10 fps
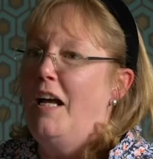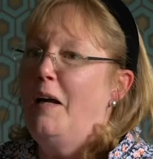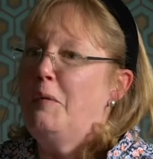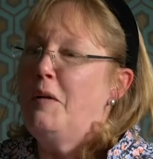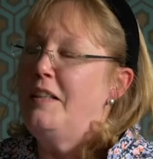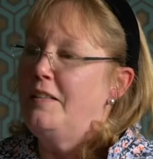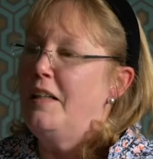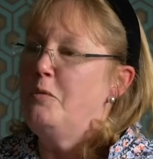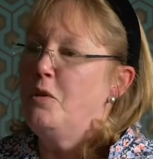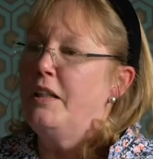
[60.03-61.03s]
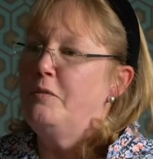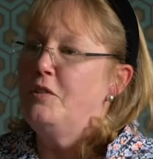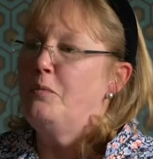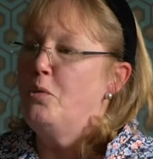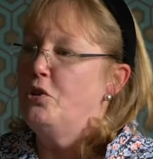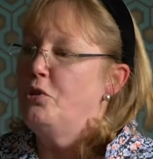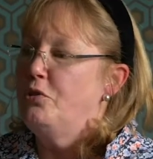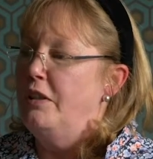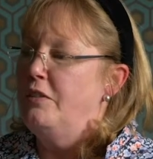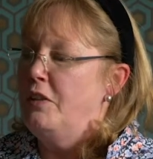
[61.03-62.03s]
Um, and it's like working with small
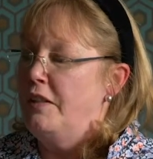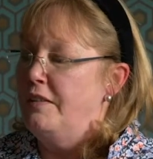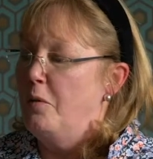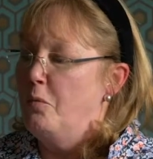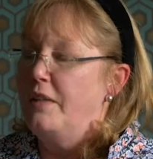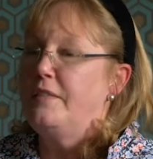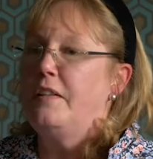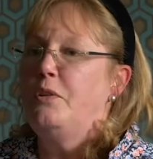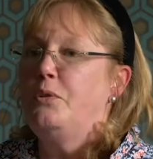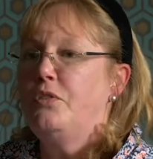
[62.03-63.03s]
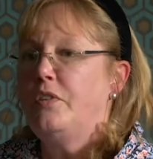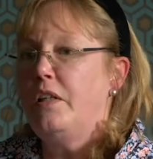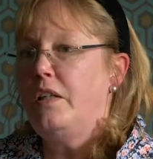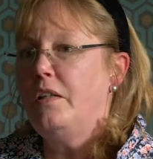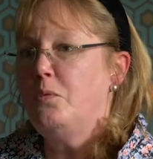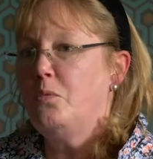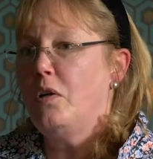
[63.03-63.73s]
children in some ways, that you see the